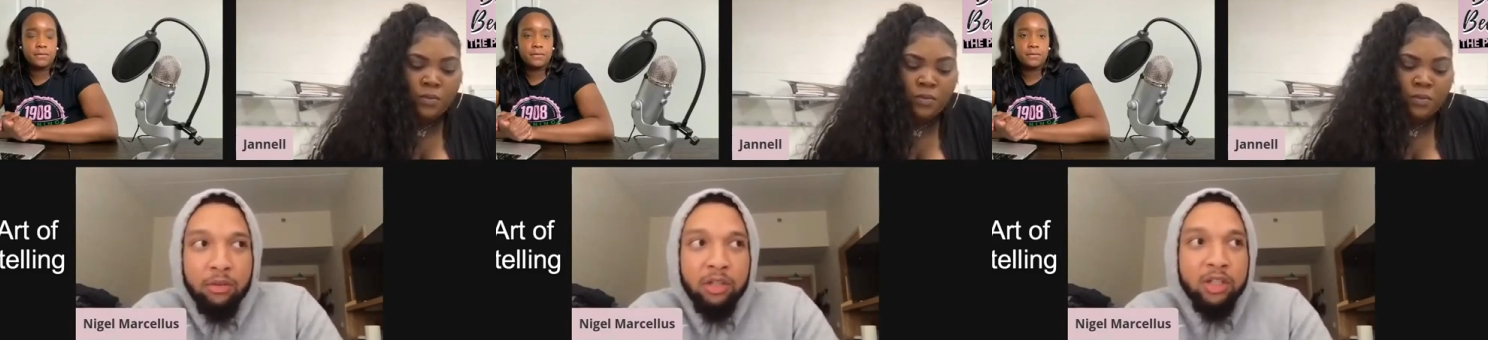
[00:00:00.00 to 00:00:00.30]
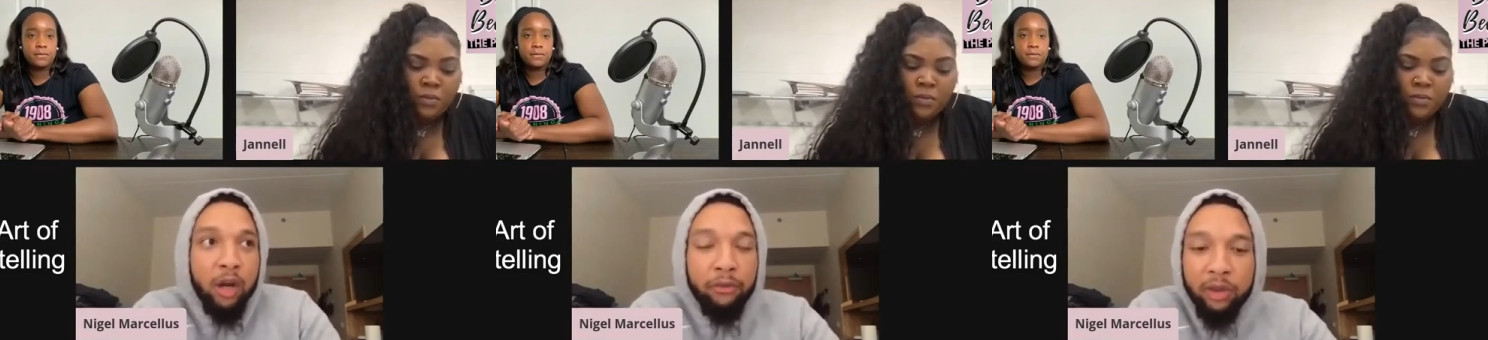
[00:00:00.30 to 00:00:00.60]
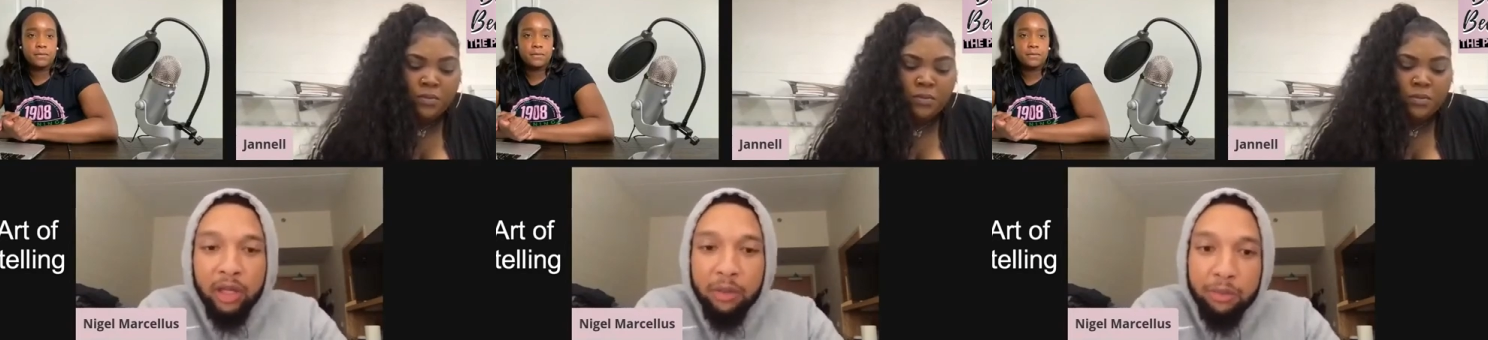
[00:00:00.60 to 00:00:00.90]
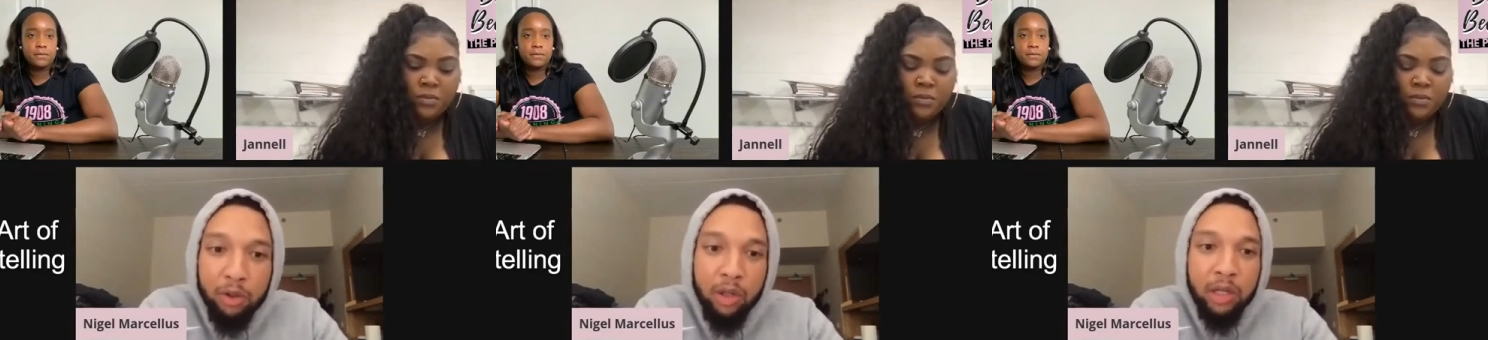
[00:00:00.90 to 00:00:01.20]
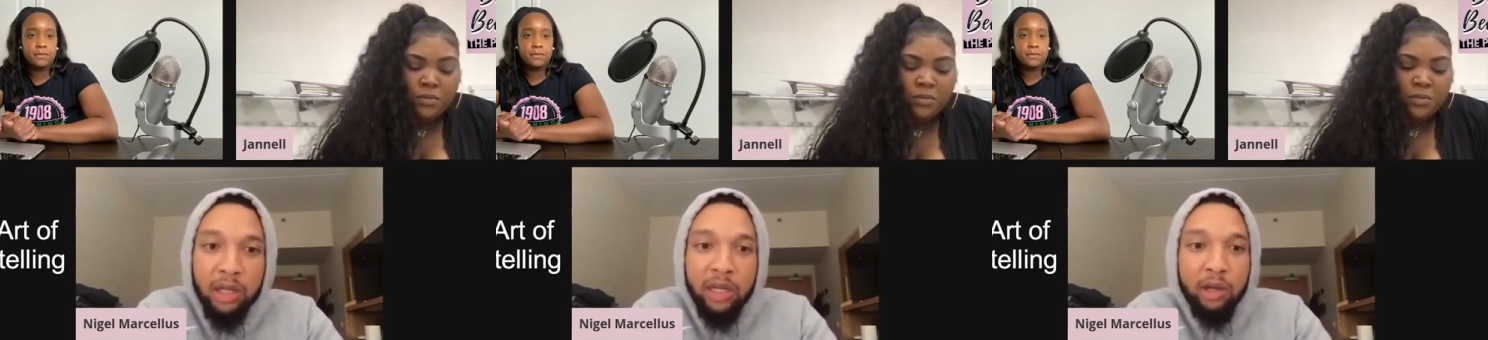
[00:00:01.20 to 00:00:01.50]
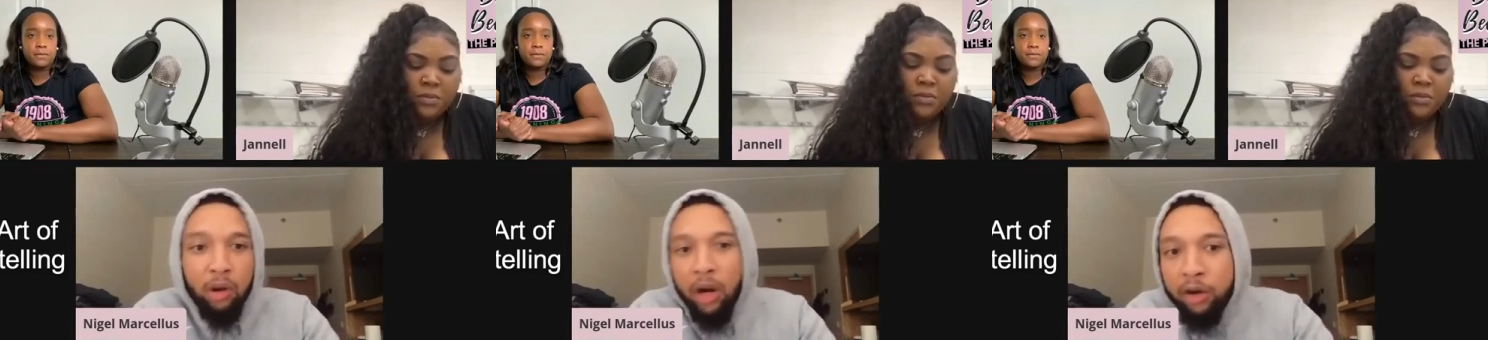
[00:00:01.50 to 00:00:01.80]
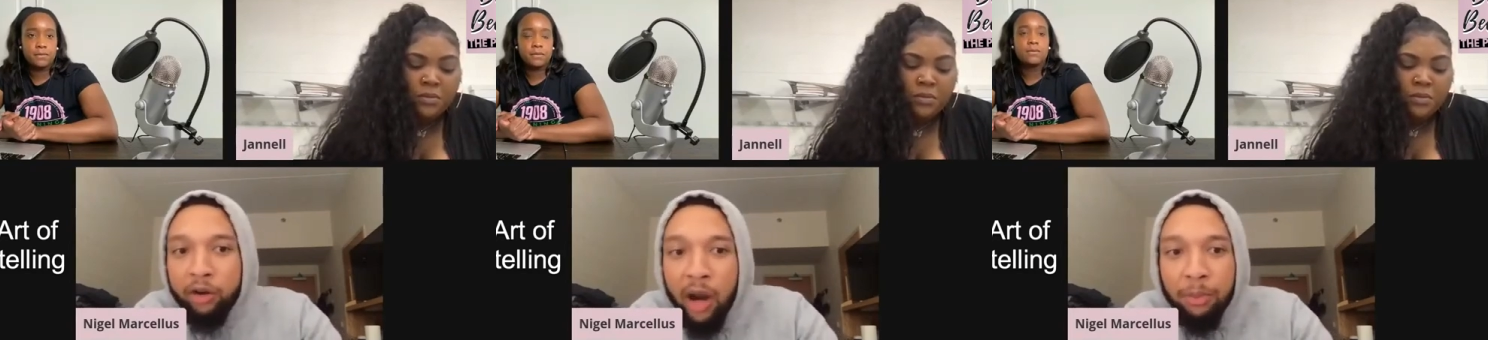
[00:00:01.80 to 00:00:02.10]
Speaker 1: serving the community or
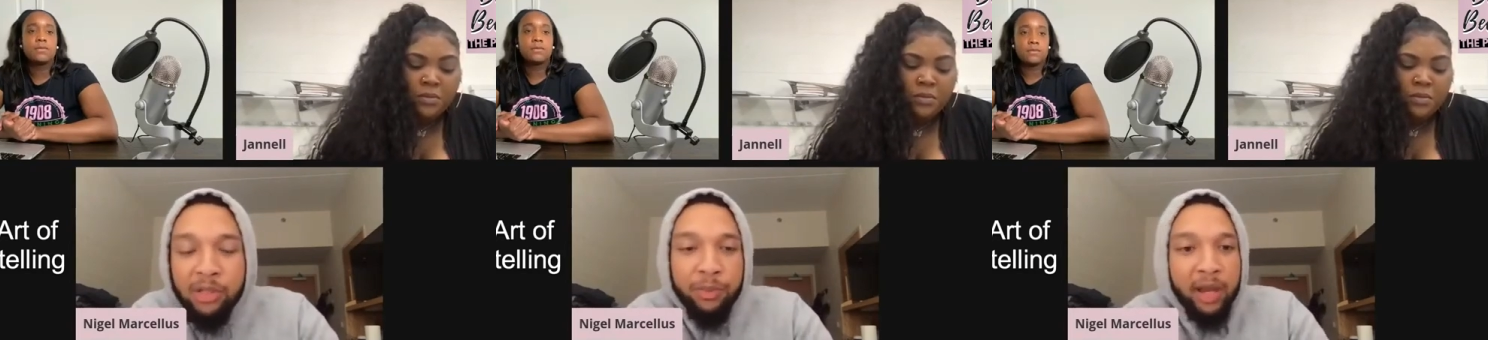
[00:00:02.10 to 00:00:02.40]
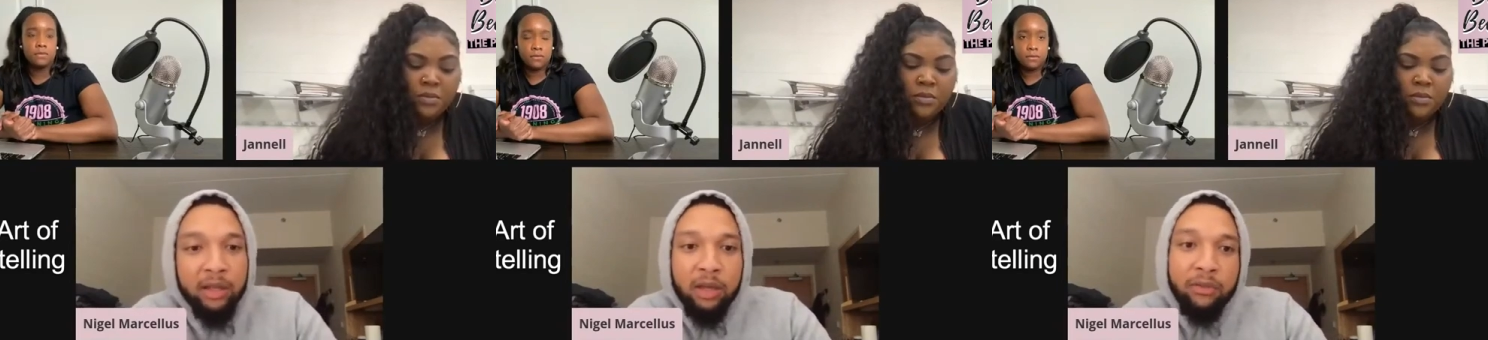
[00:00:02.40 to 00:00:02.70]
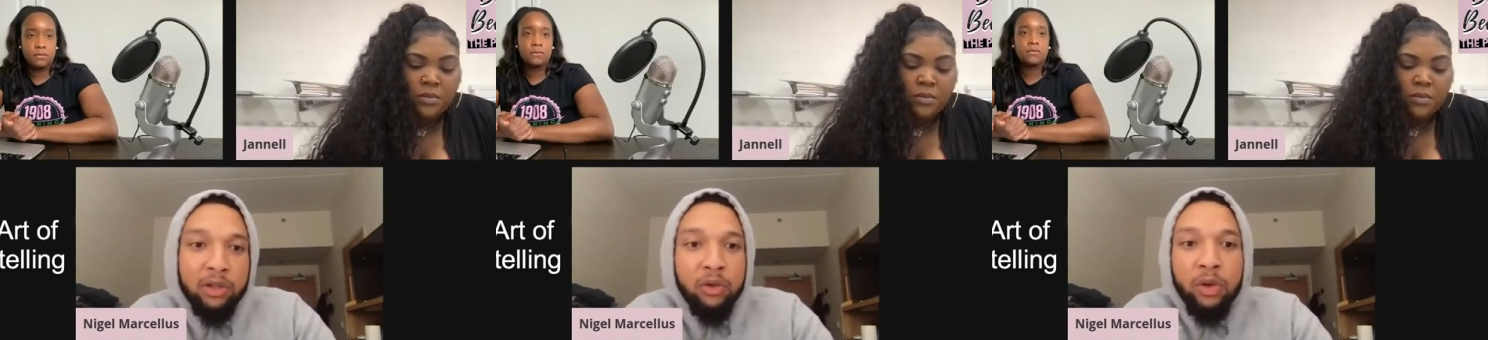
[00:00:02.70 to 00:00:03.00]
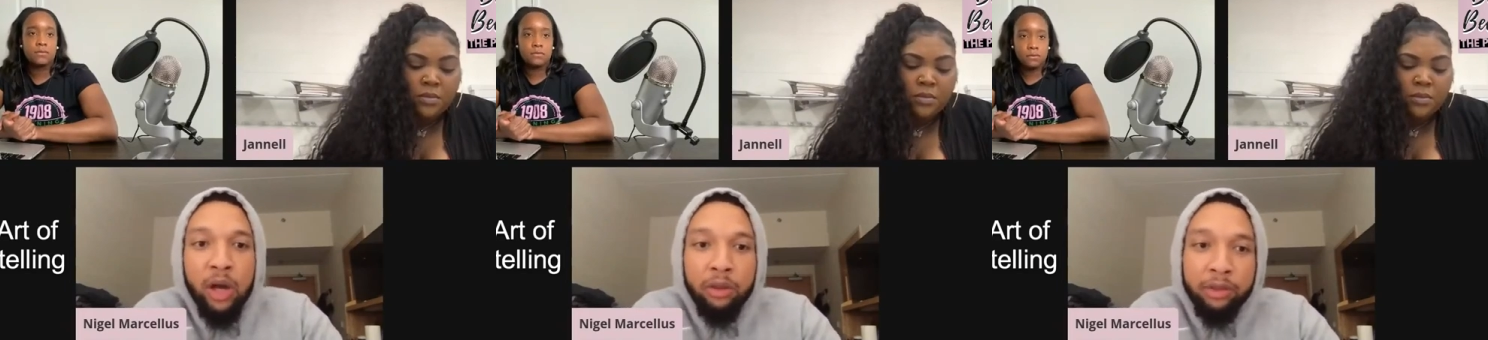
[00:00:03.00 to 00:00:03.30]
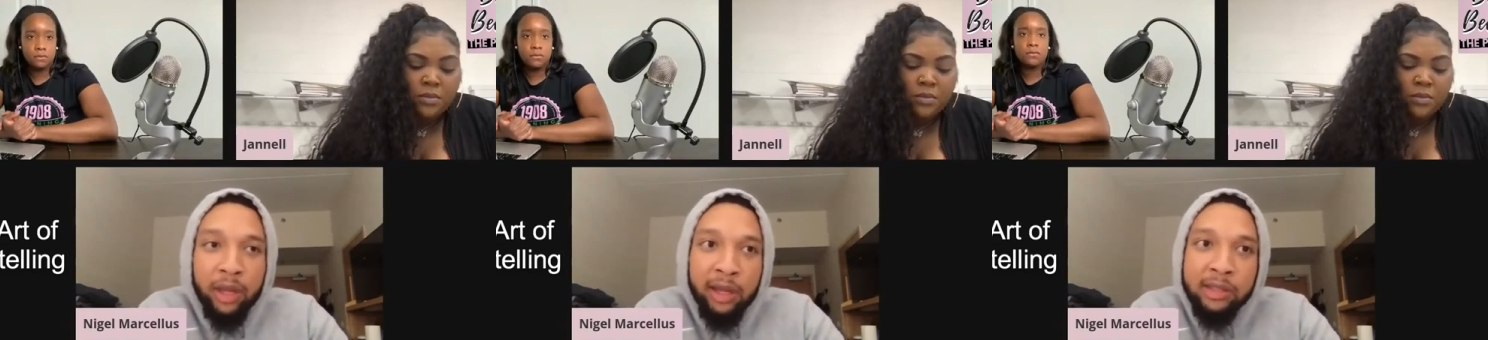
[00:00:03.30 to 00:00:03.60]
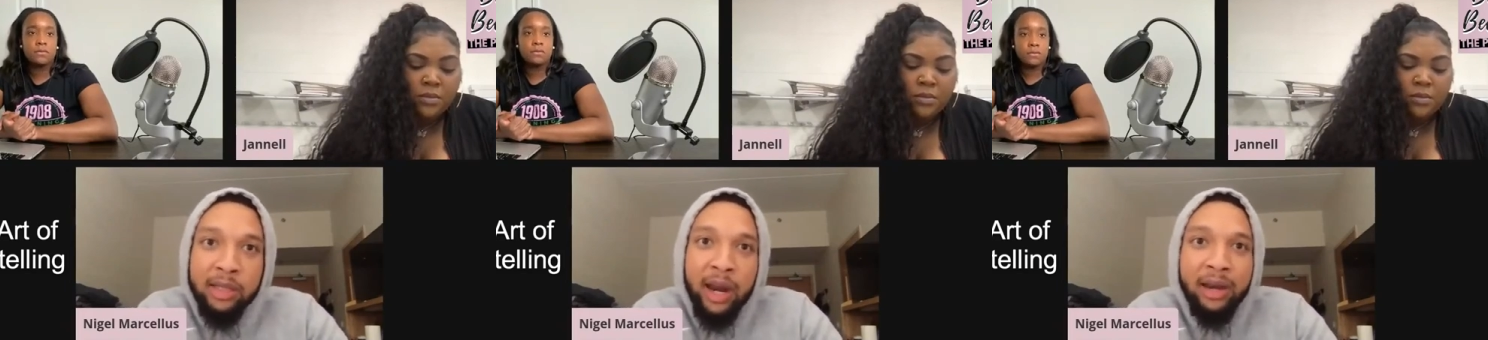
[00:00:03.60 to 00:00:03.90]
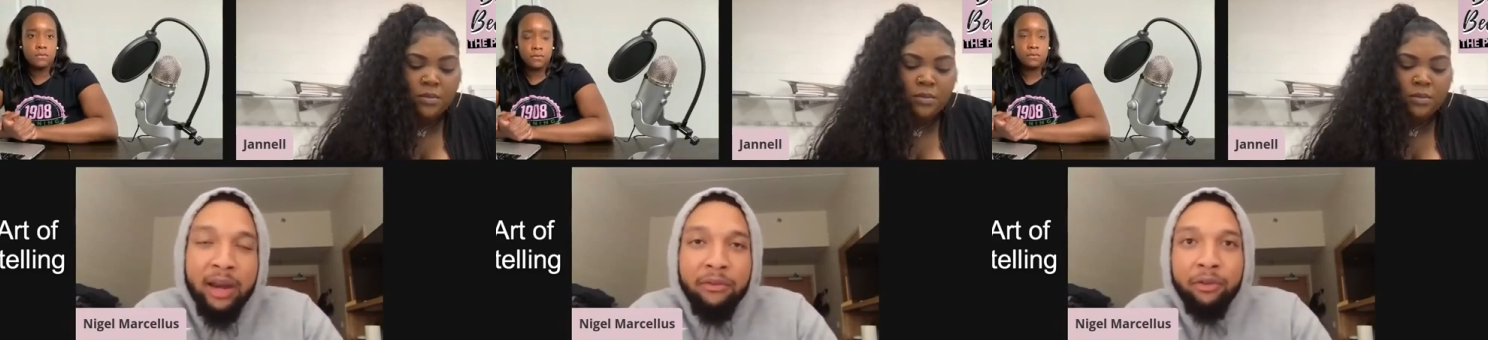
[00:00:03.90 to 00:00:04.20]
Underground Perspective or doing other things that I
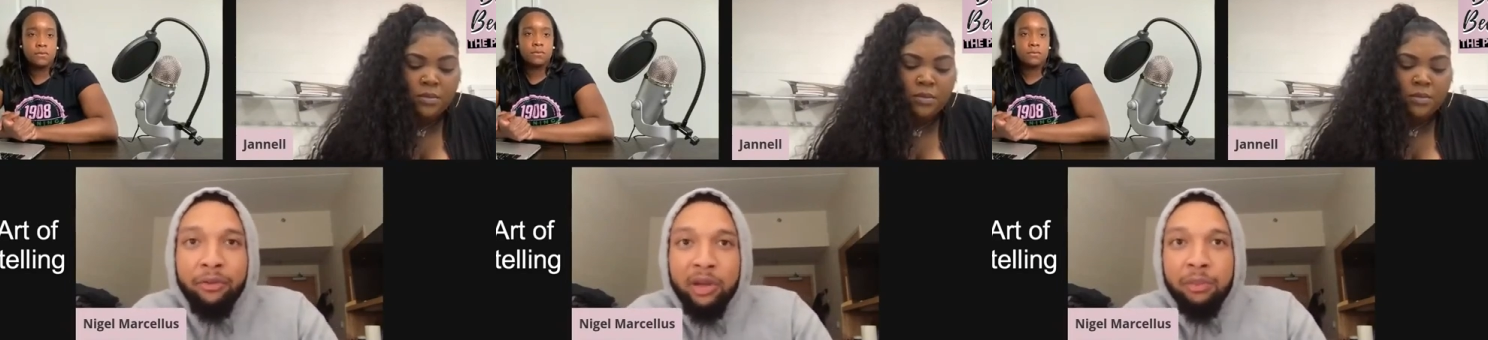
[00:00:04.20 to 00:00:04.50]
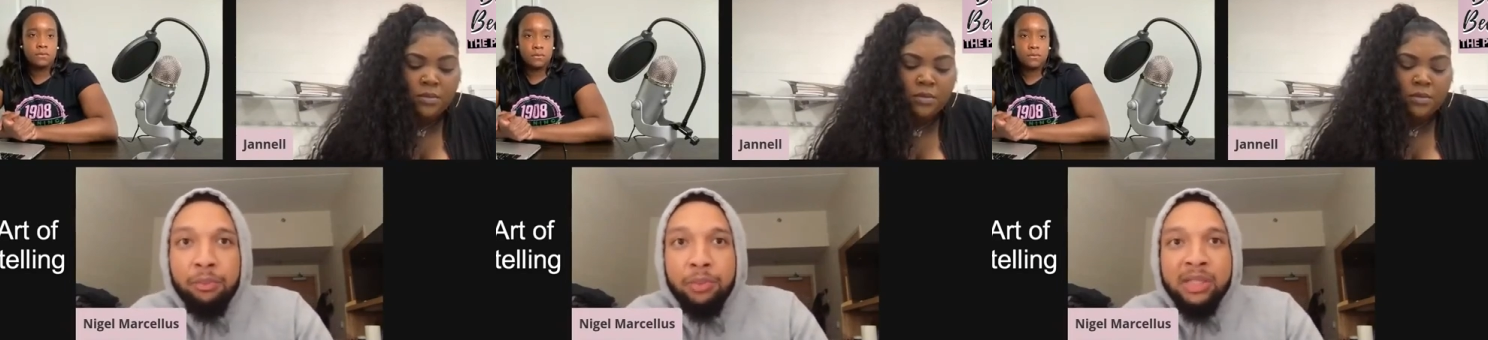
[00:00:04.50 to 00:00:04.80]
never really